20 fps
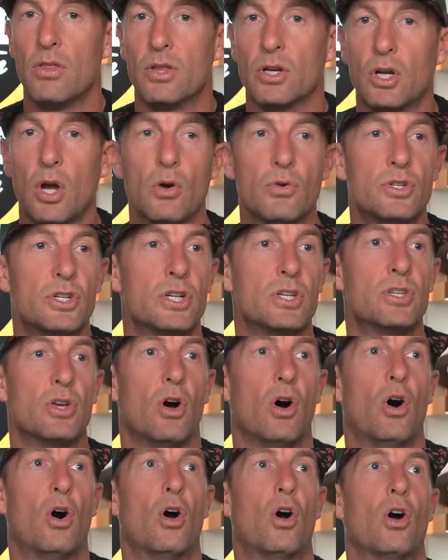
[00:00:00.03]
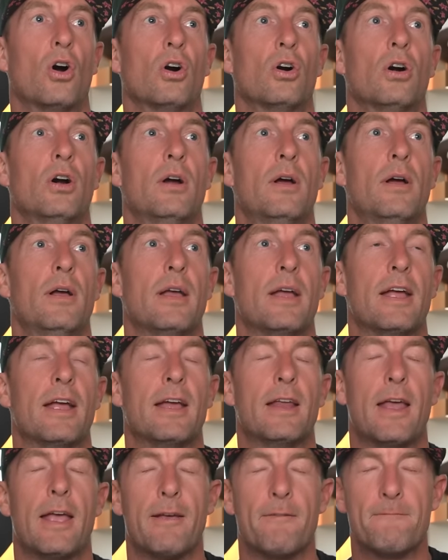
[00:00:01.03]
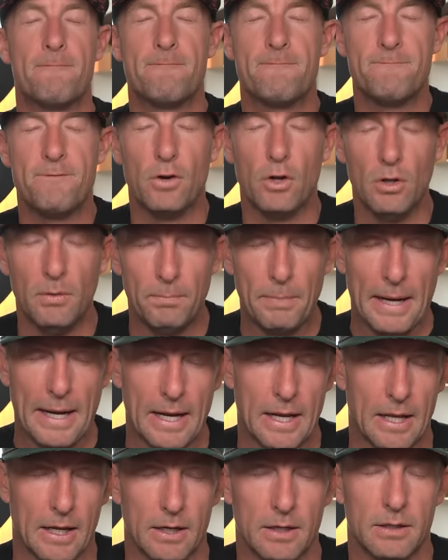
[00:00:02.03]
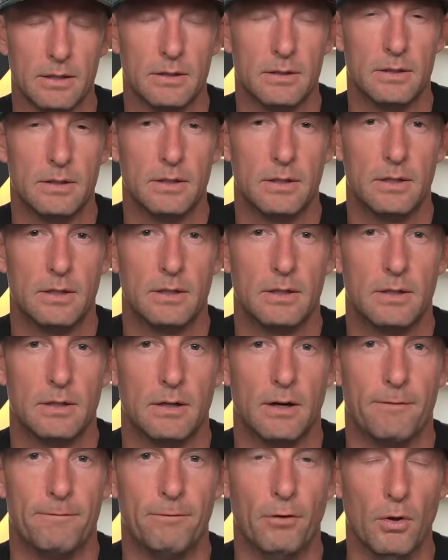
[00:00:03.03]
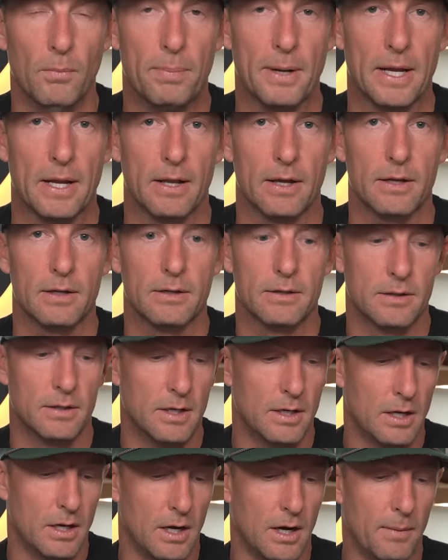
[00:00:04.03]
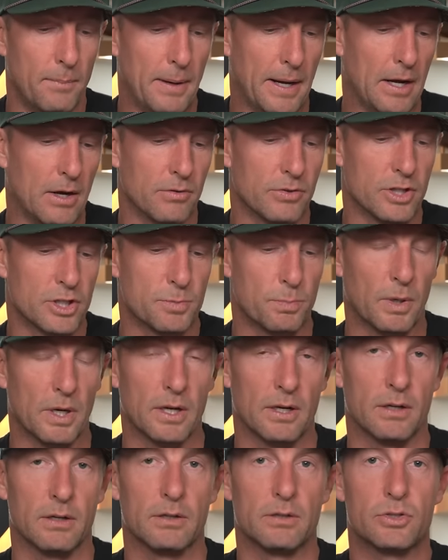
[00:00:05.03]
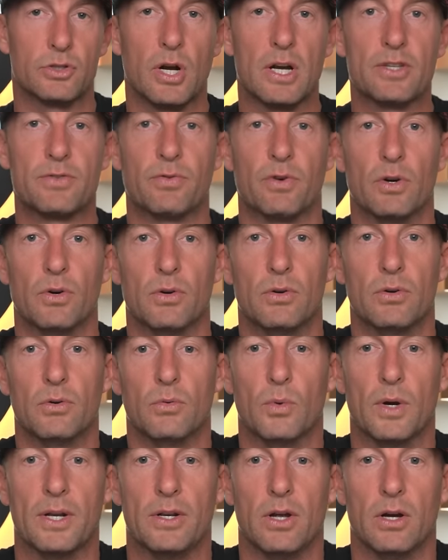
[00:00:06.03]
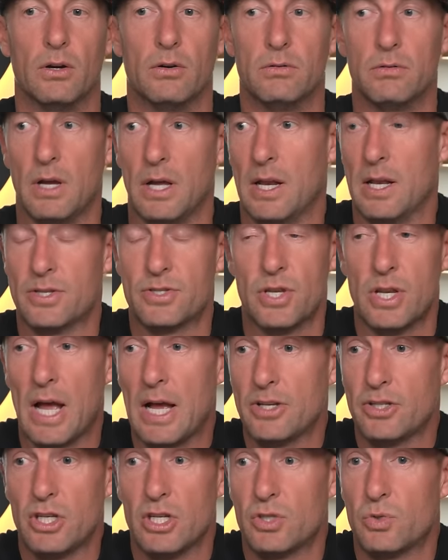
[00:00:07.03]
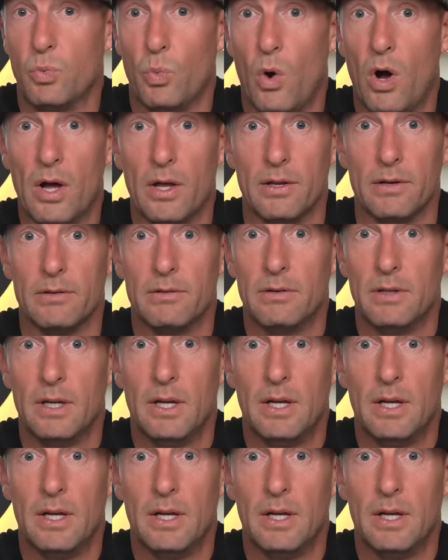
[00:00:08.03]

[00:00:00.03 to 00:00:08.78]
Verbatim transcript: The coaches are in a full panic, a full panic about the spring transfer window. And it's not just one.